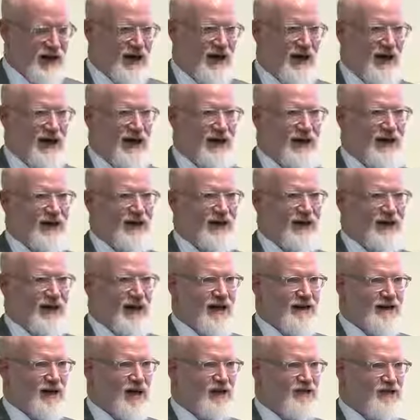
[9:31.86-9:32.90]
uh,
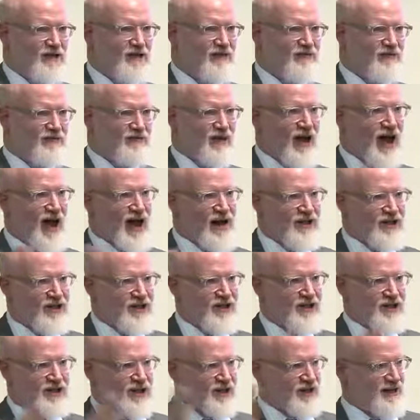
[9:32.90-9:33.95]
and also
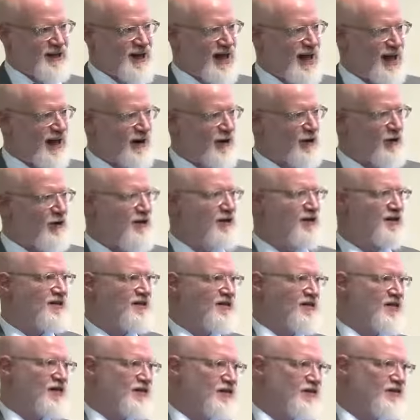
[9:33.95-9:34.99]
flash and now.
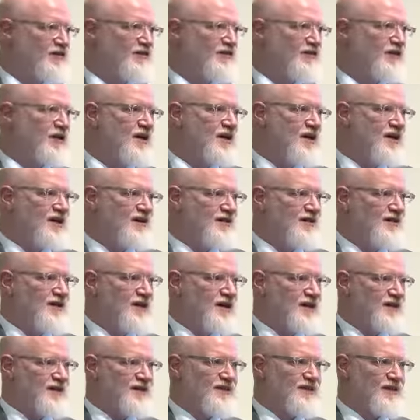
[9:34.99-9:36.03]
So
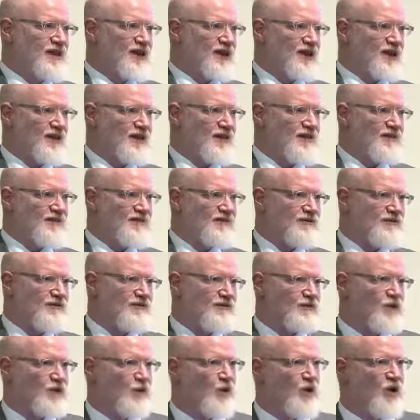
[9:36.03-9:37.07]
these are
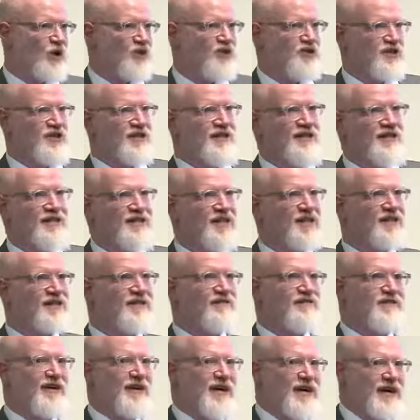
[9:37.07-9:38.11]
words that
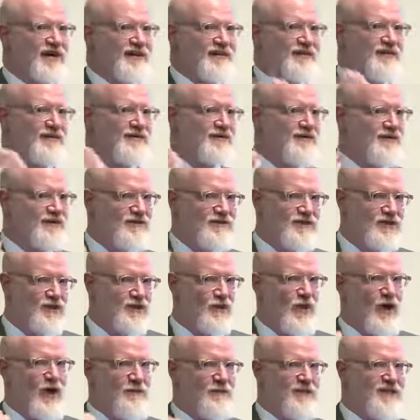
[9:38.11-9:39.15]
signify
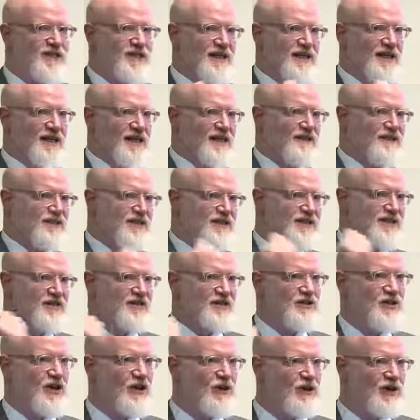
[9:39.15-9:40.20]
you are missing out. This is
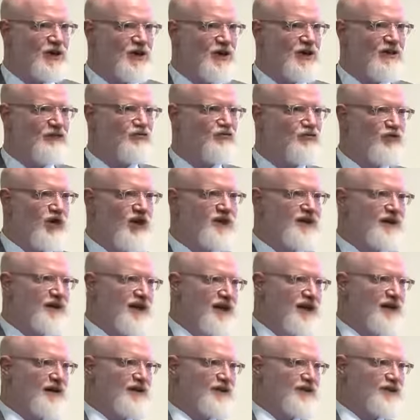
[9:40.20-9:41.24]
going on right
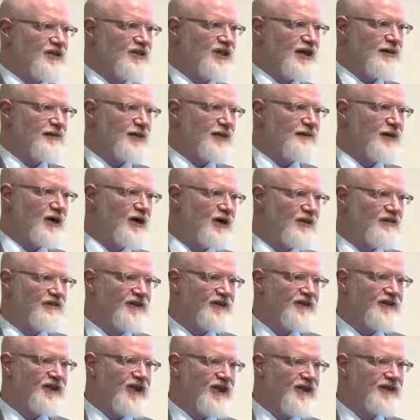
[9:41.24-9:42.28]
now, and you got to be part of
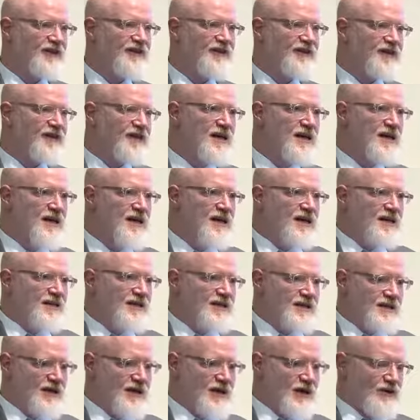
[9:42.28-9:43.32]
it. And
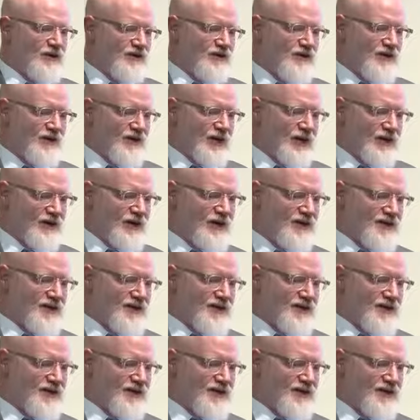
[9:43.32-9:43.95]
you know there